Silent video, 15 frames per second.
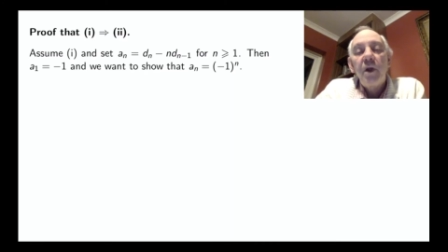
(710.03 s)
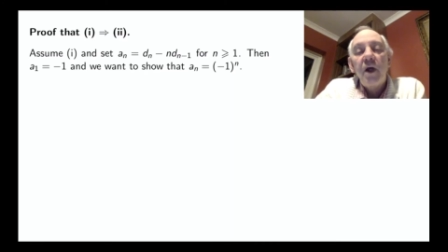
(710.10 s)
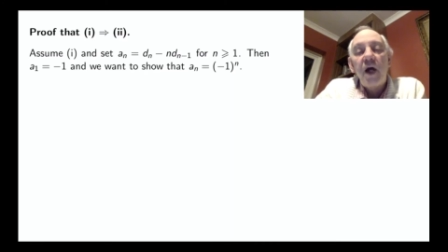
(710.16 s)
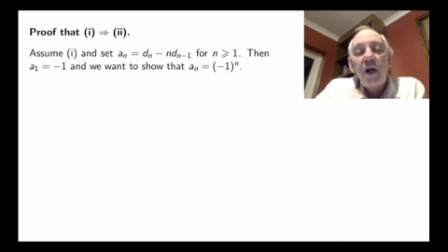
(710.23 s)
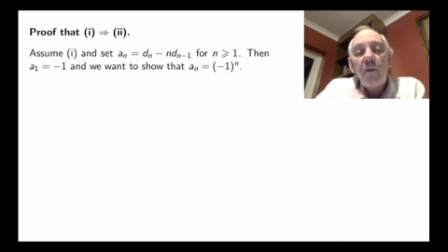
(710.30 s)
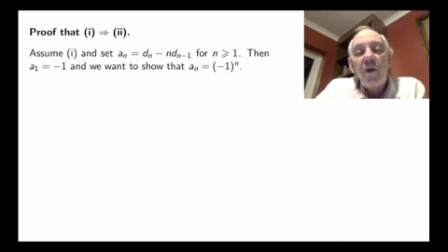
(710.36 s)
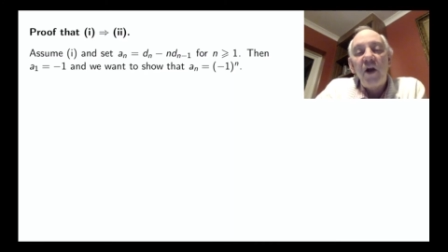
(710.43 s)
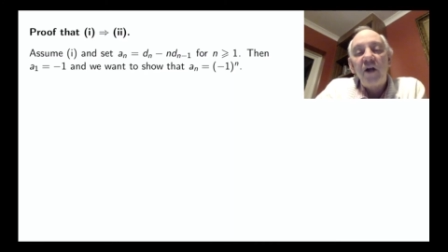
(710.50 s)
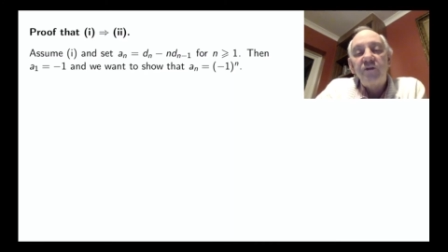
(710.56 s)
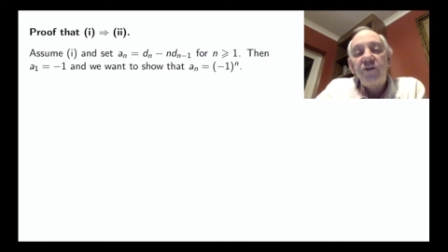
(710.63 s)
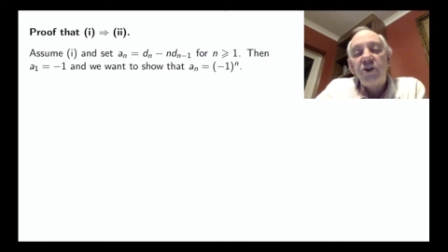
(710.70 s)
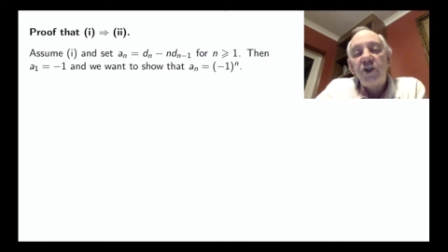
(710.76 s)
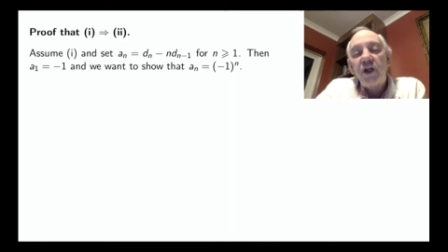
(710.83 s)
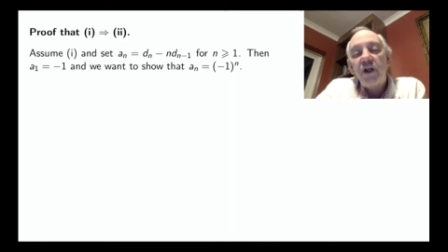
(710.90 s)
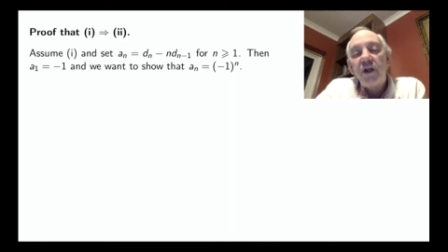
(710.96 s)
And we have to
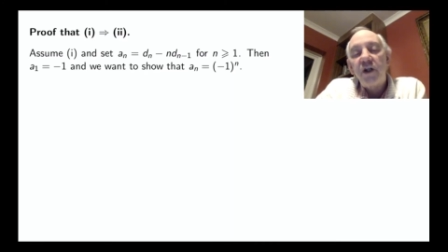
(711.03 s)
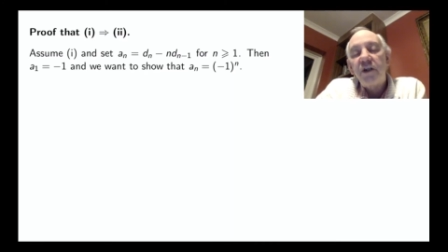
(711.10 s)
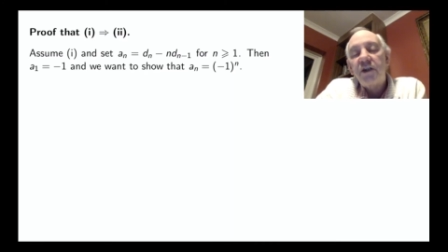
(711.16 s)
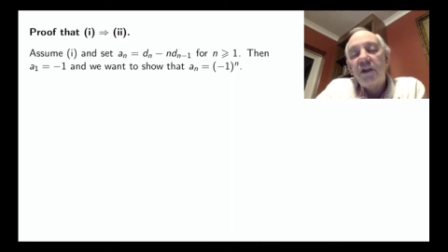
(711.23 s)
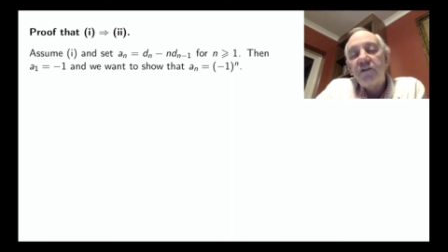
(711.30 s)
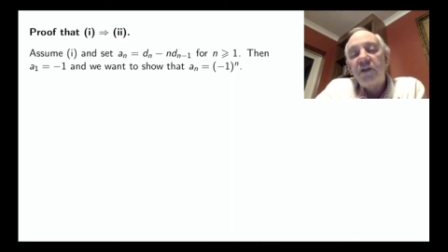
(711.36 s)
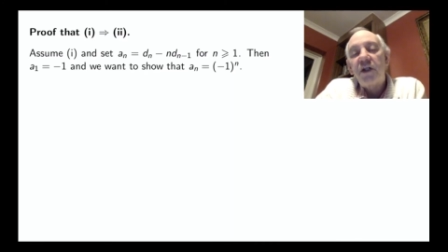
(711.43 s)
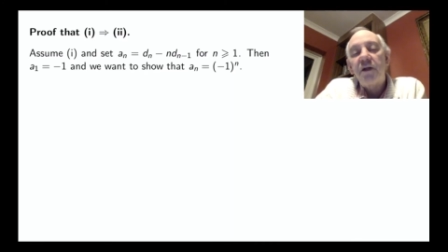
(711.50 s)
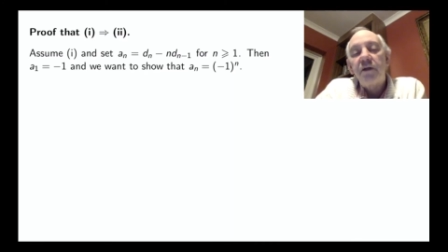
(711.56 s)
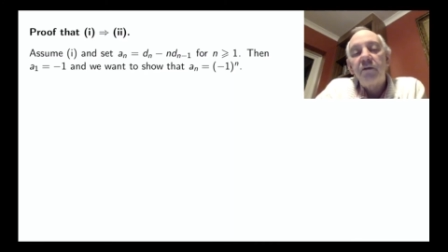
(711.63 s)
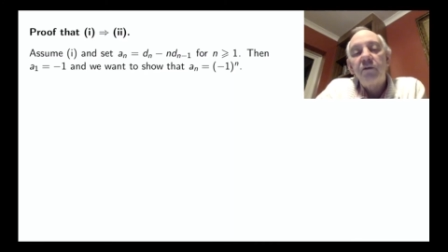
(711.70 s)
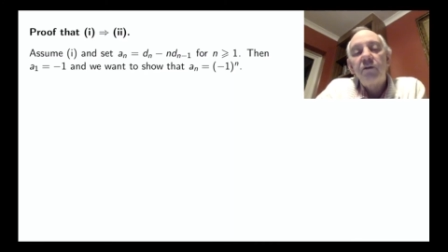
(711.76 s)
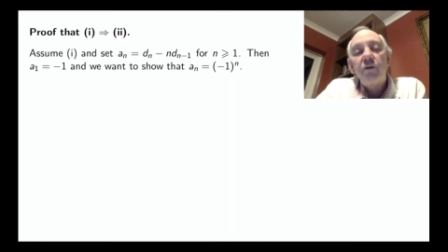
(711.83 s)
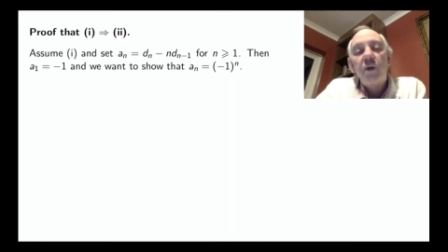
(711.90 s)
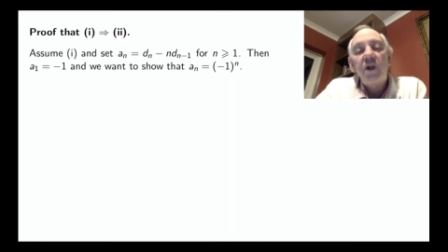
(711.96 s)
show that, as I've said
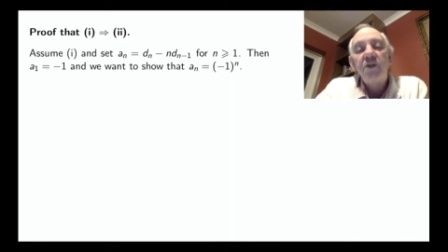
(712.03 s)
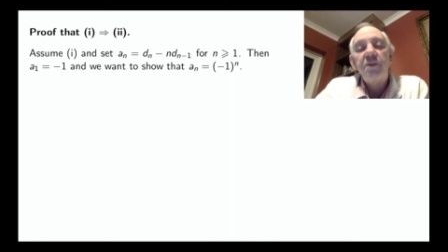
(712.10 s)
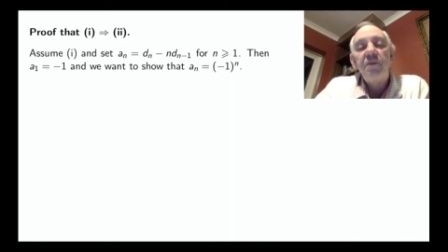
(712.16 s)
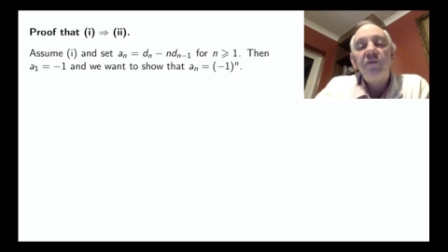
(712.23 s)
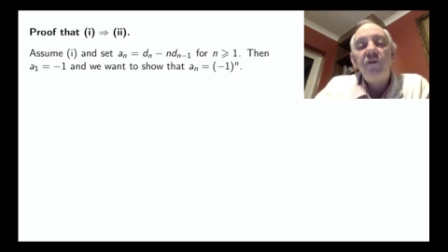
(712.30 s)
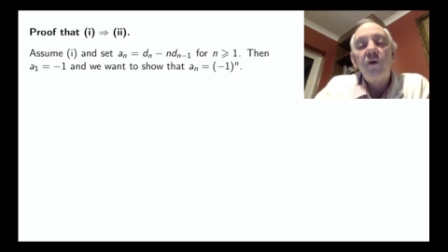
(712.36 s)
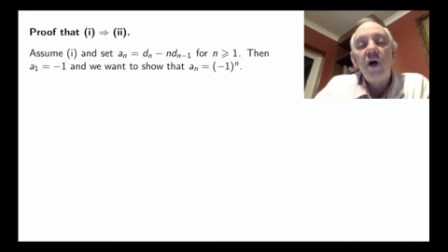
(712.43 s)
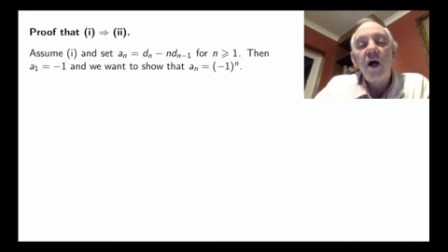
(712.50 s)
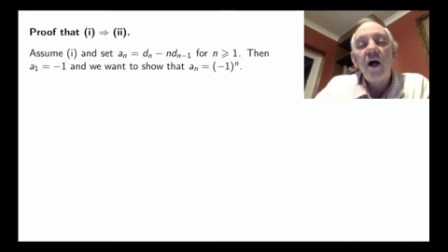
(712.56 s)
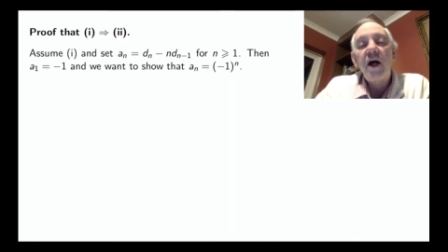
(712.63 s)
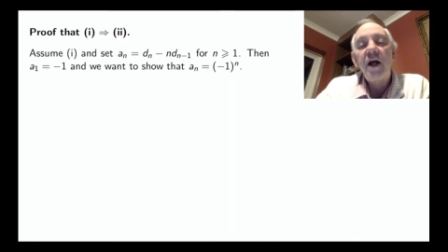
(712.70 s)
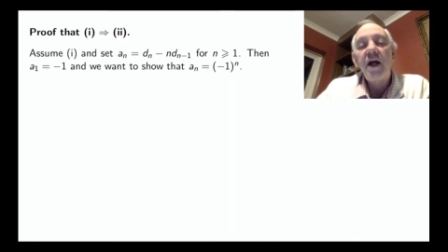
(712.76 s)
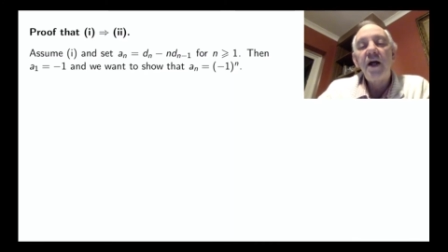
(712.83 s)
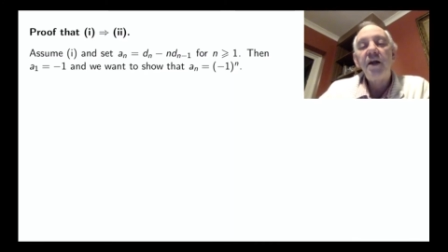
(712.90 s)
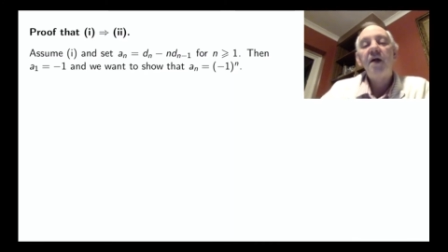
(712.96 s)
twice before,
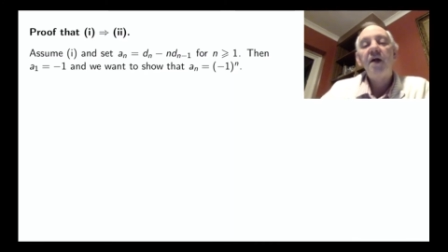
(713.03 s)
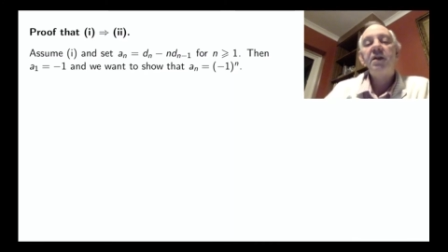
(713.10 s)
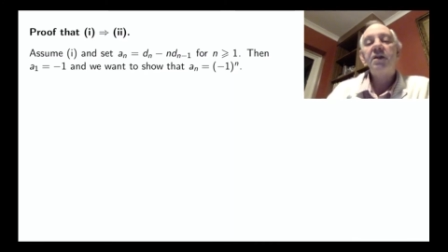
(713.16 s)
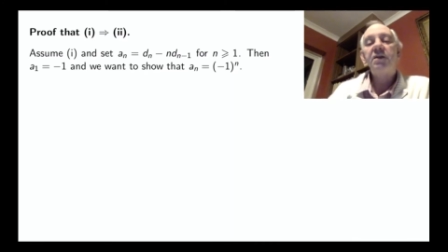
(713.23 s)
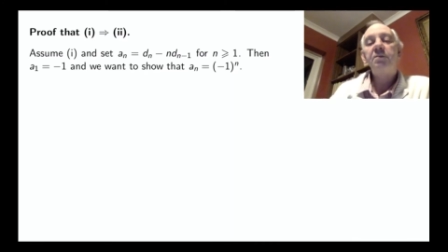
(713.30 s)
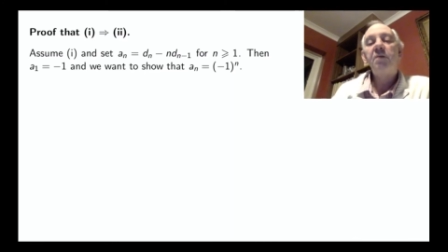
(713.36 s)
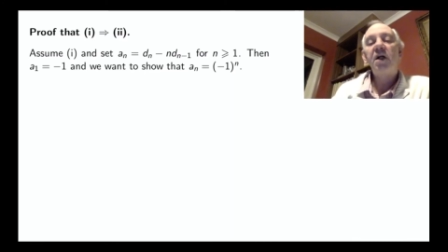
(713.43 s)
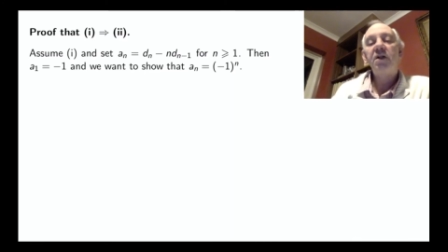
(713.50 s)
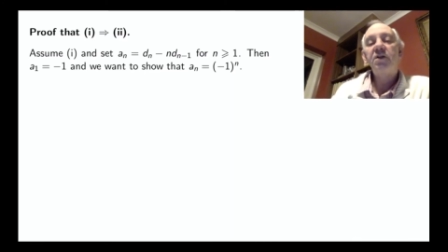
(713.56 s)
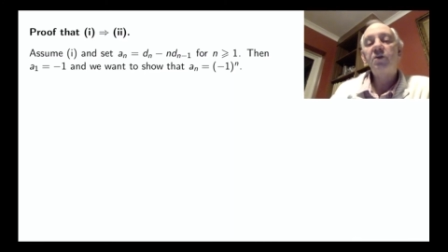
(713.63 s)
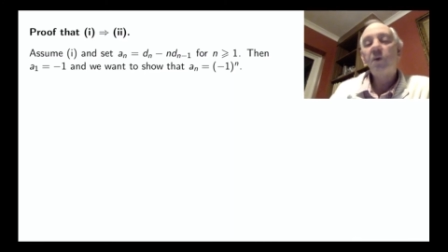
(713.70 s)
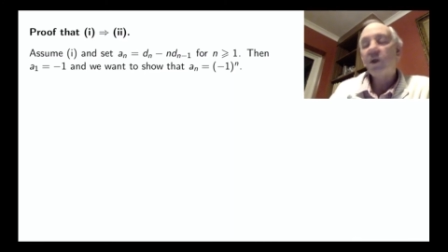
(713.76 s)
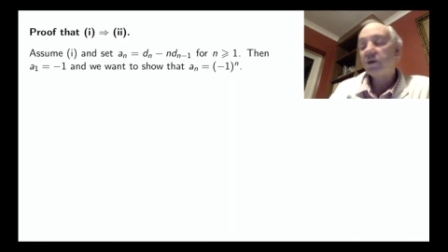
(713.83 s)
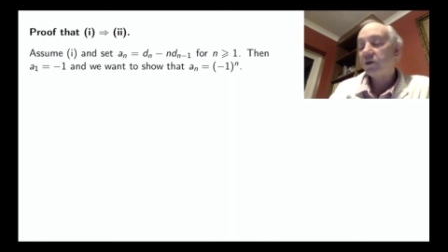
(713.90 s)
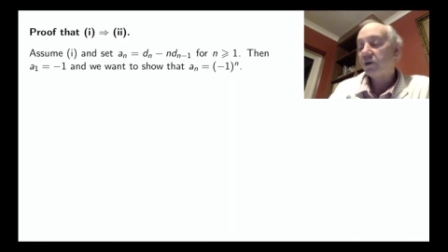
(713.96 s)
an is minus
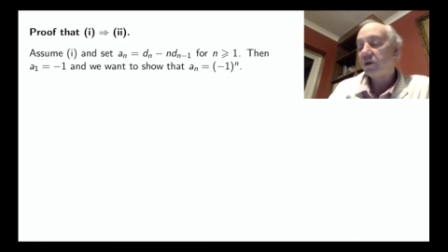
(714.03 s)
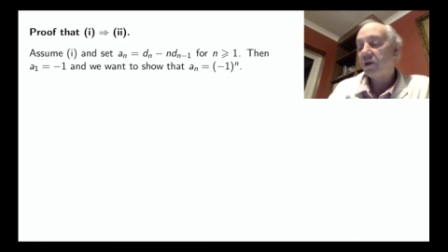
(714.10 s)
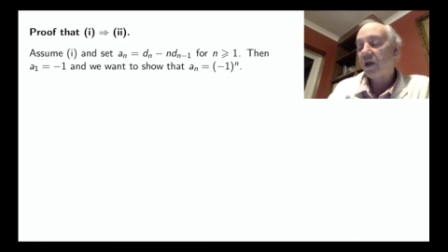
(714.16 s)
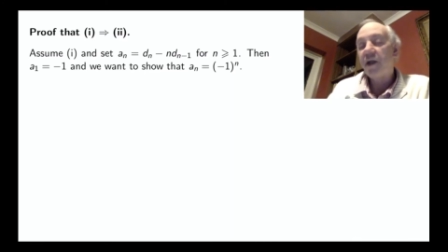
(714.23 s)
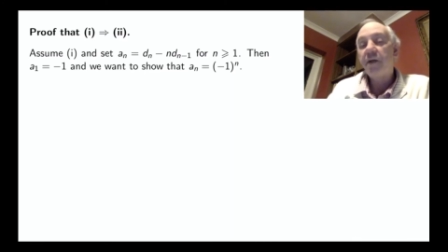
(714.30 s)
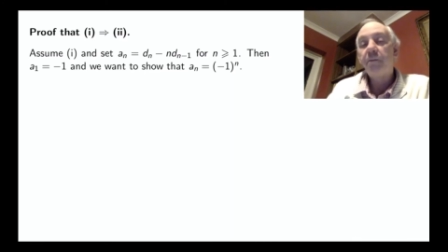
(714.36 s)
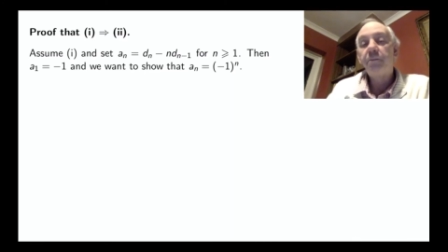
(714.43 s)
1 to the n.